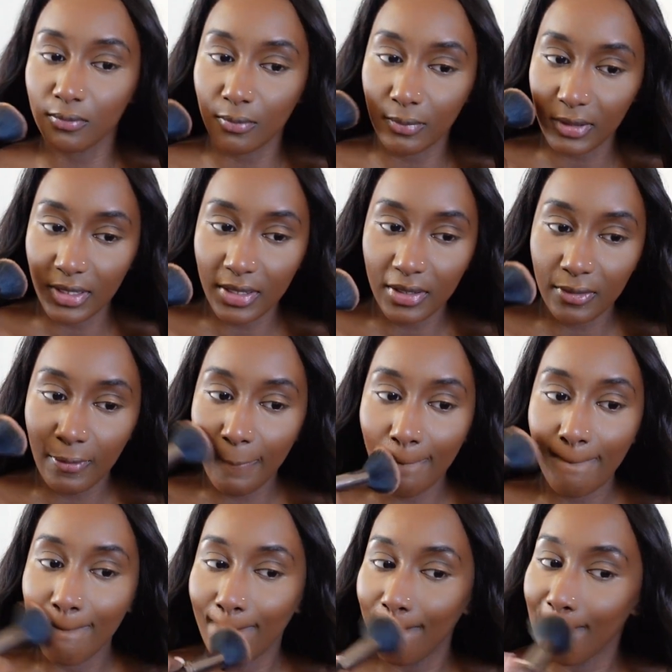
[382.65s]
Blend.
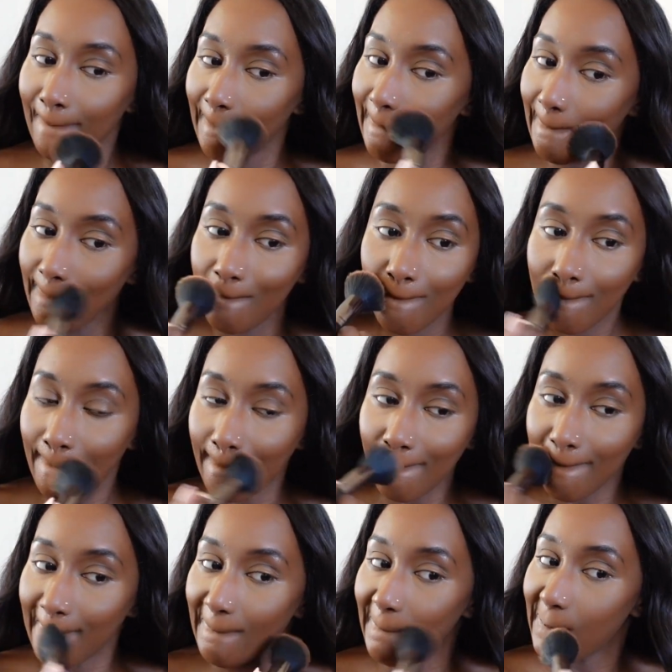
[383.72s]

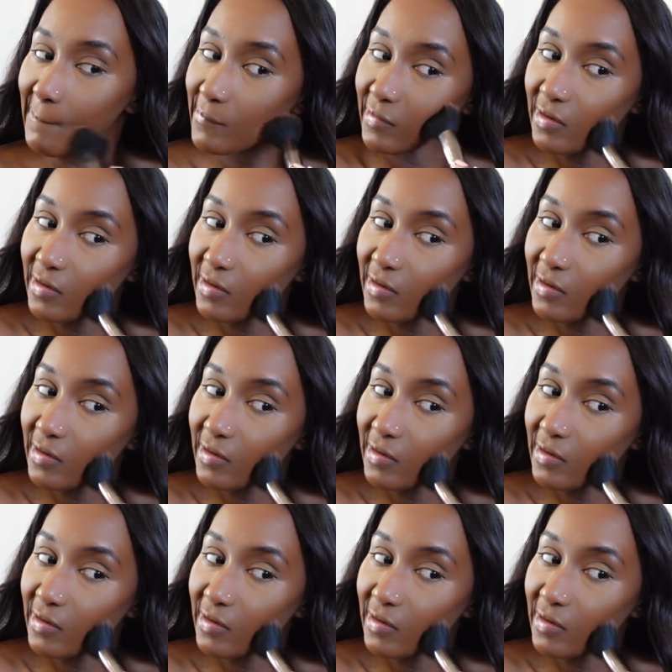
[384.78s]
And